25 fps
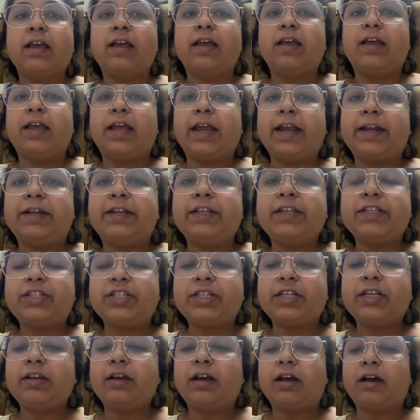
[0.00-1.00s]

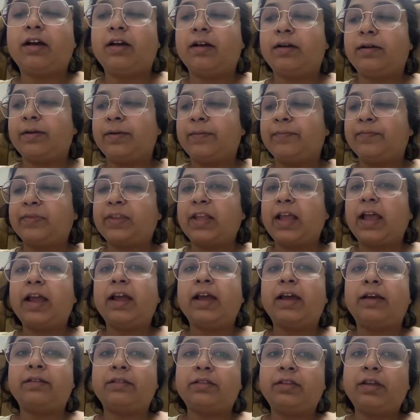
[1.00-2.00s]

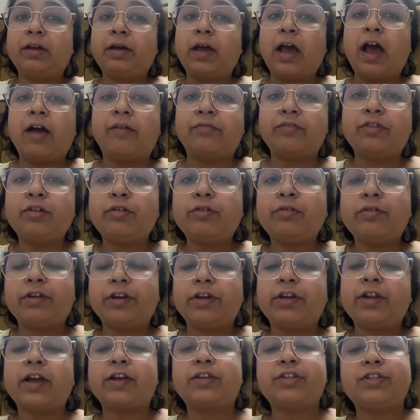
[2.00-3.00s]
The afterload
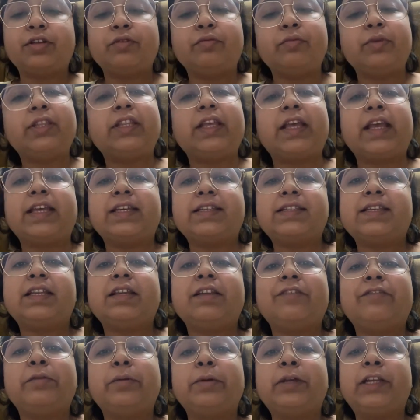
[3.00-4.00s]
reduction with ACE
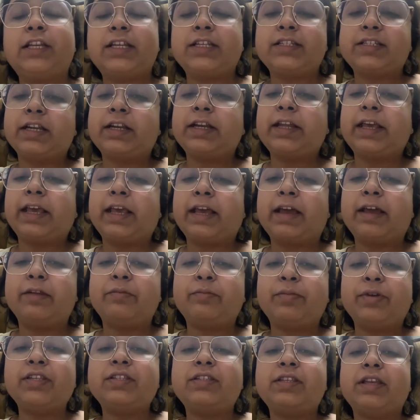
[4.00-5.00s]
inhibitors and
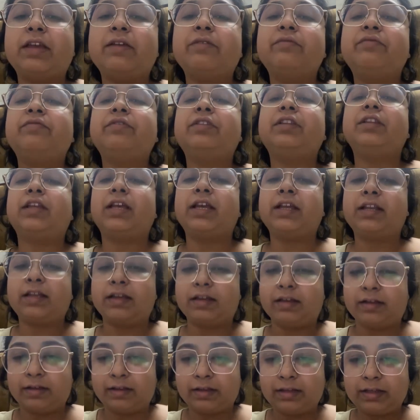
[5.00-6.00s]
ARBs if
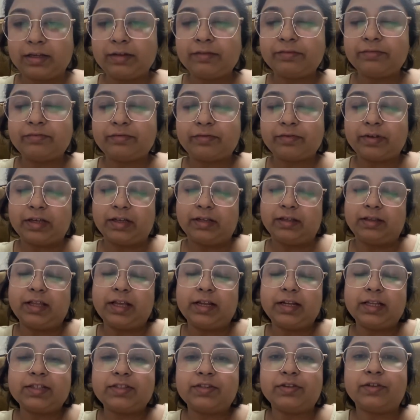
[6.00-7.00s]

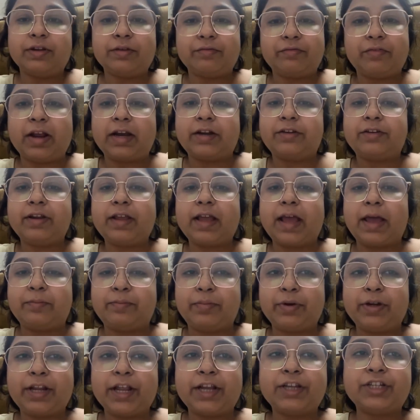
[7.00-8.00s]
there is refractory
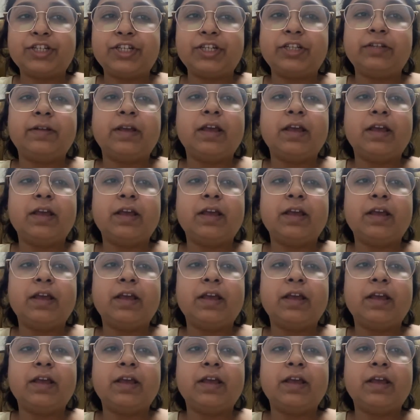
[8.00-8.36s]
hypertension.